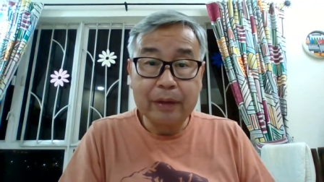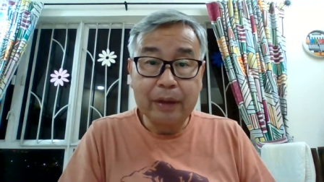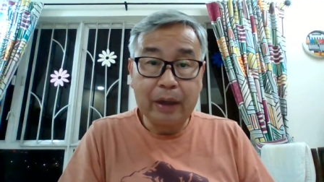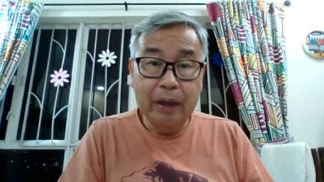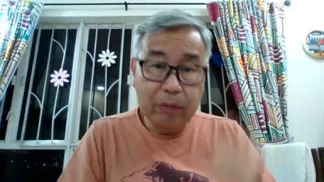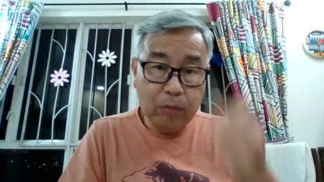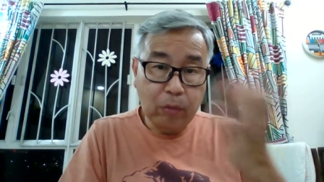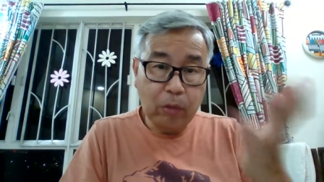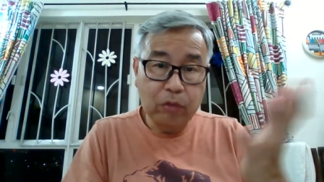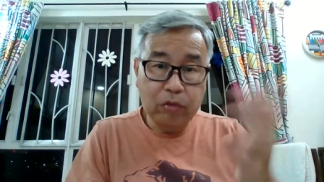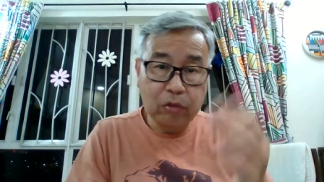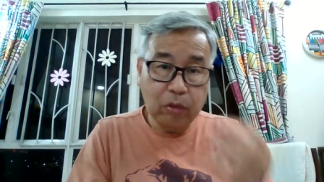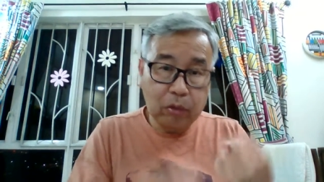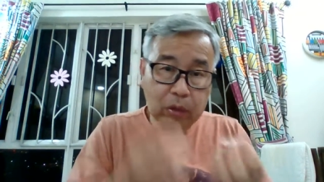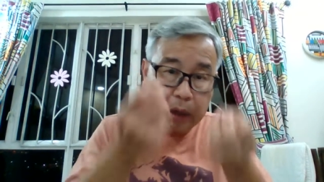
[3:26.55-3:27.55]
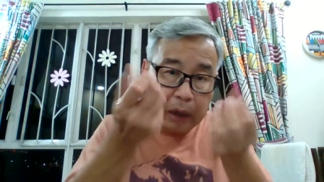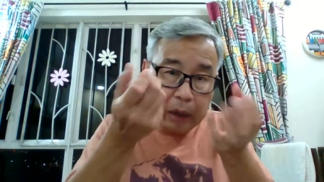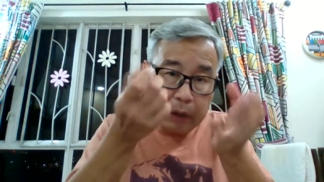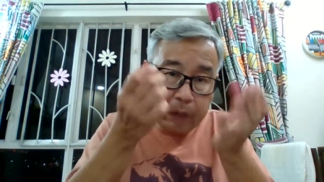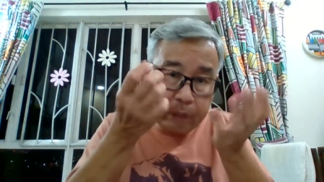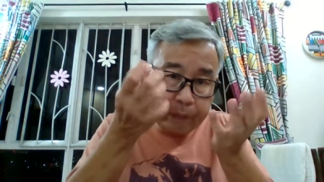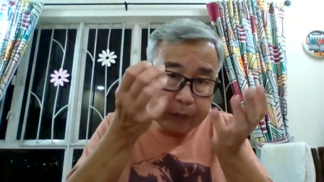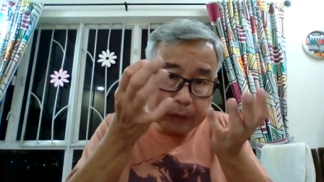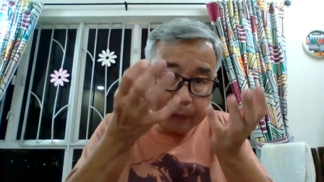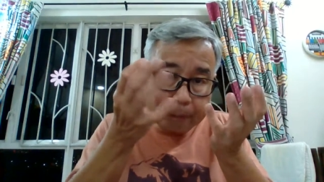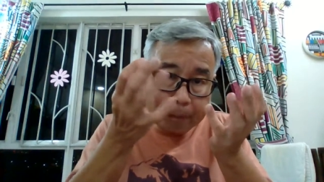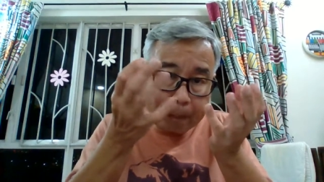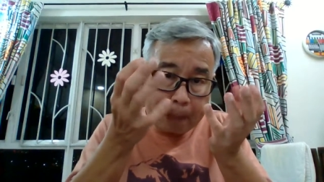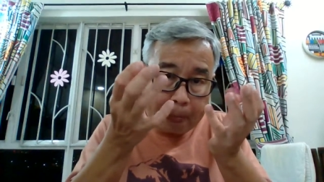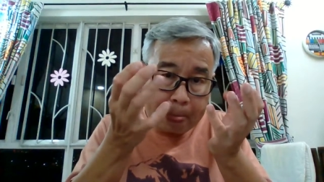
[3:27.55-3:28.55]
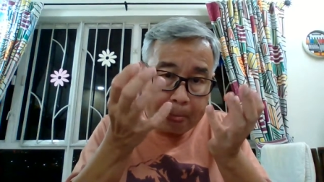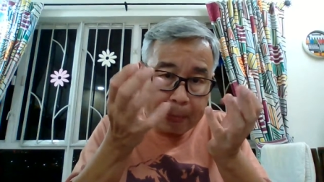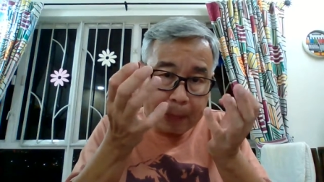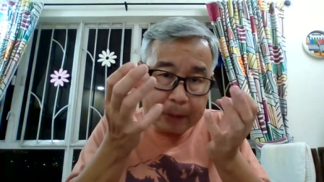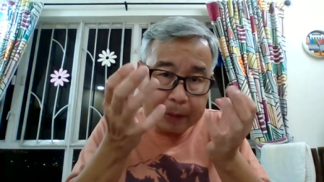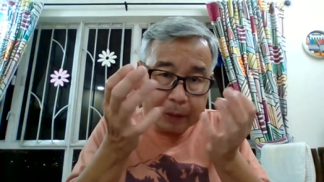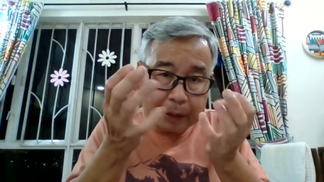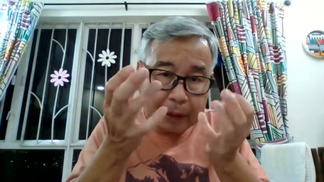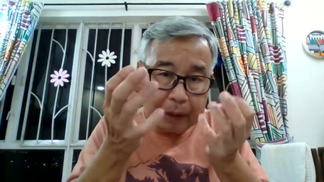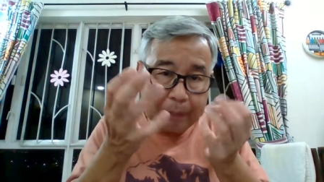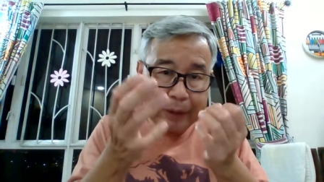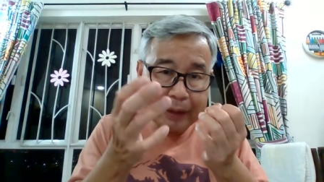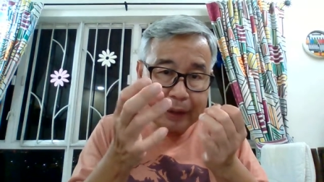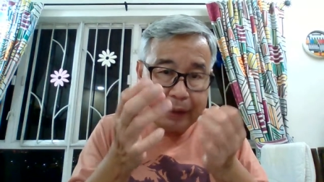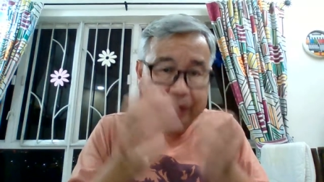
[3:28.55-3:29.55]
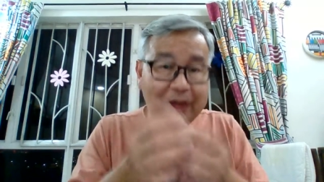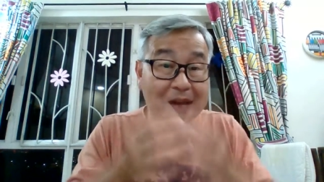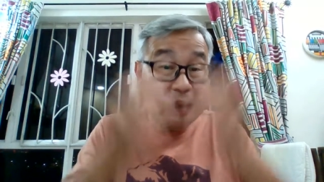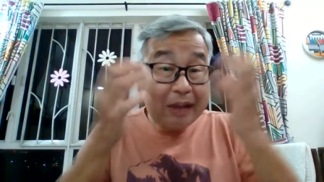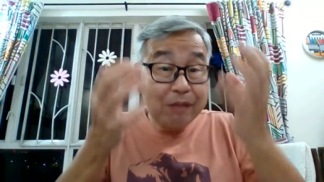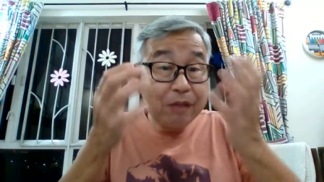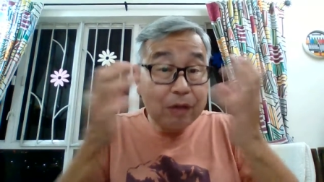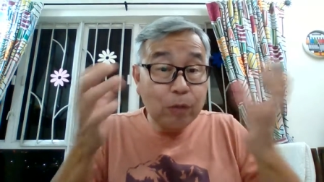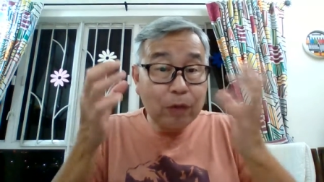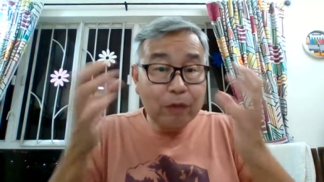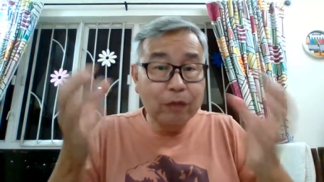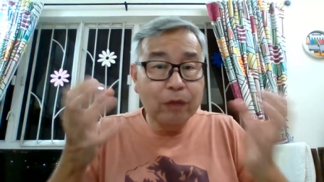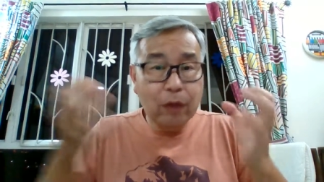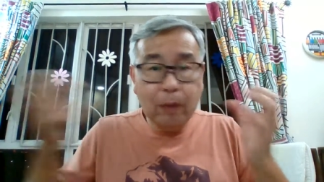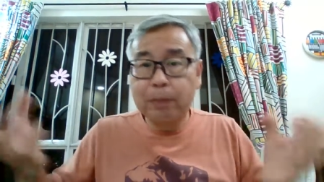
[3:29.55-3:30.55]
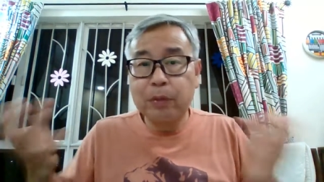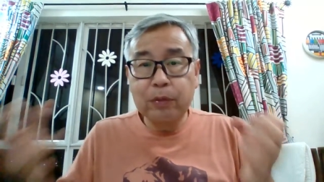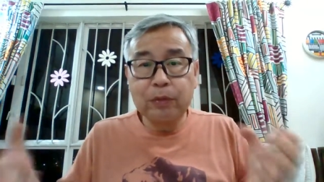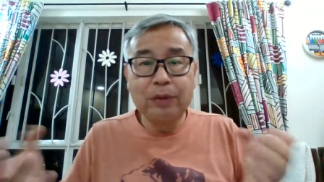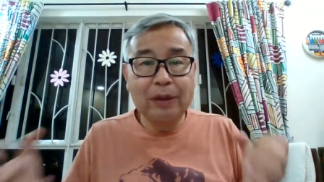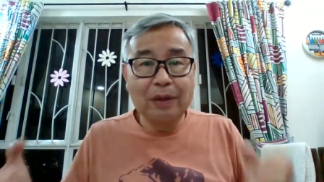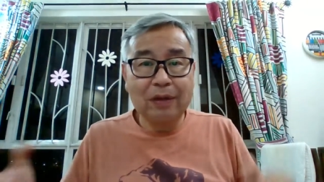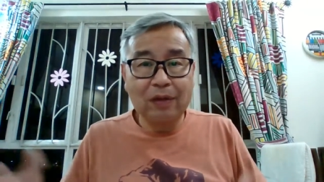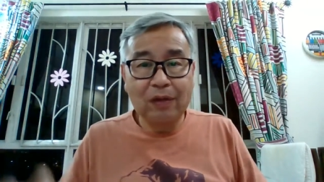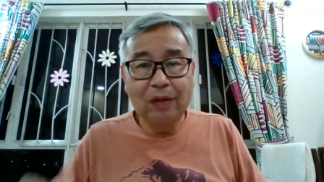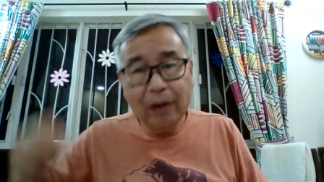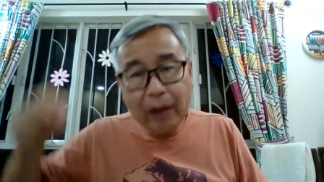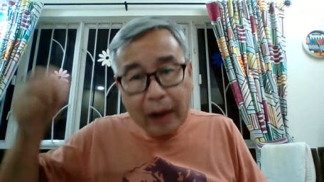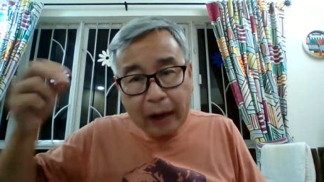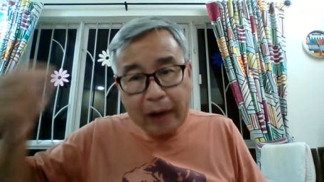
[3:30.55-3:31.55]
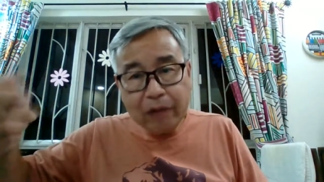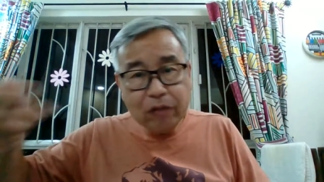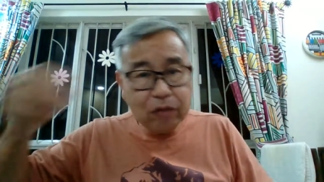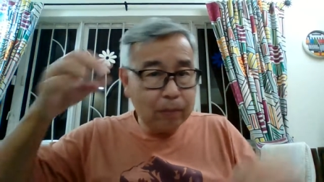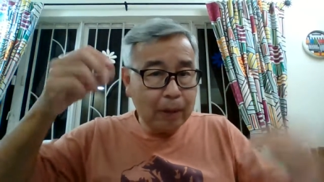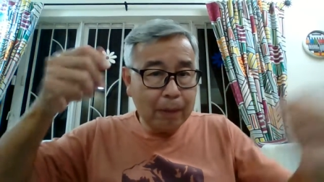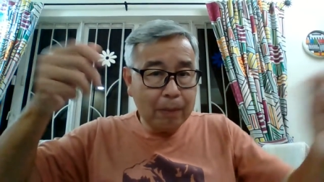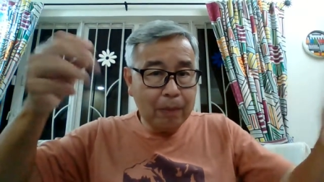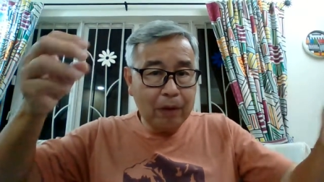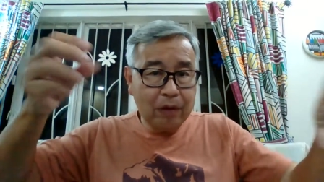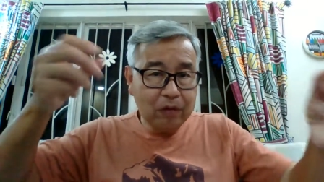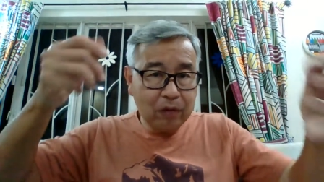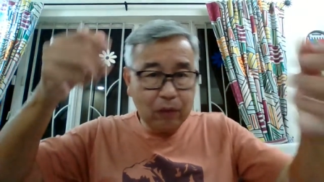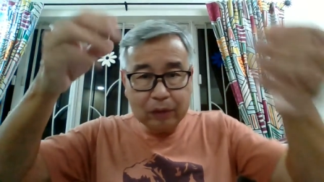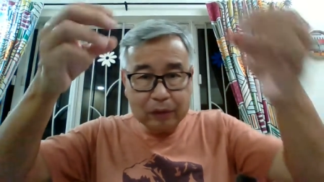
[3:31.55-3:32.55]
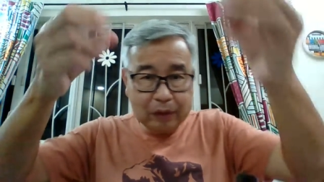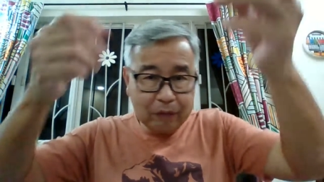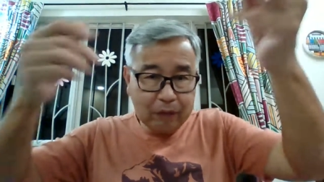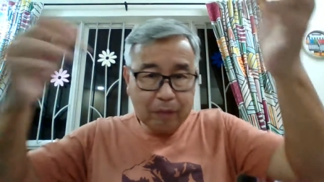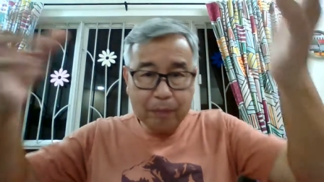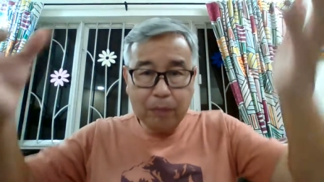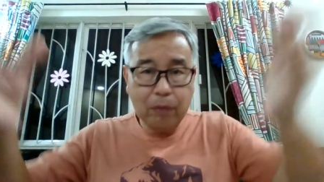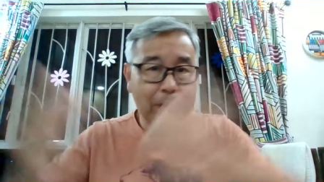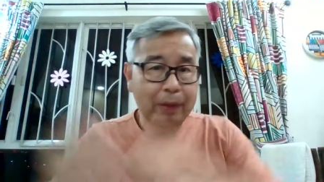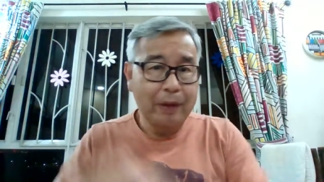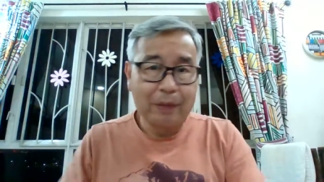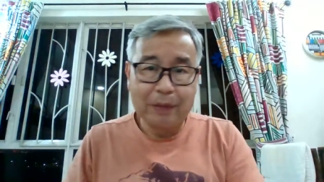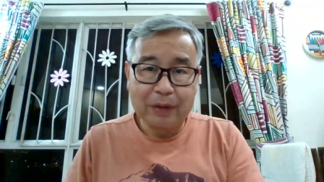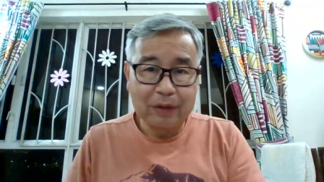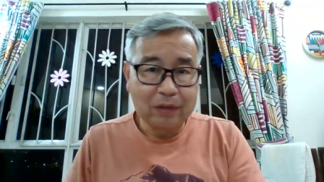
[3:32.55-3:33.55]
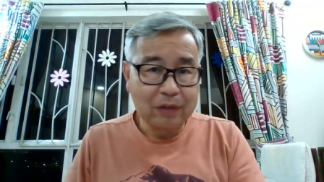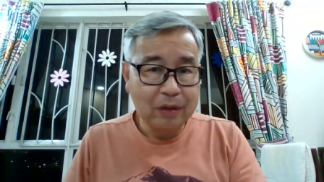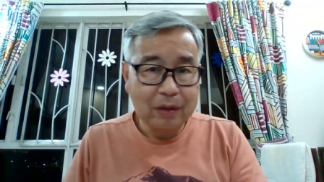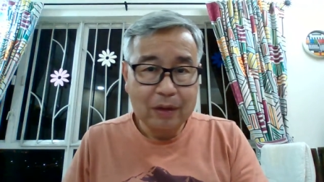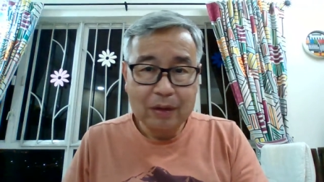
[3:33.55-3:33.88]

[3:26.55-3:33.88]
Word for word: and watch how the car mechanics, even with computers has to memorize all the different ball bearings.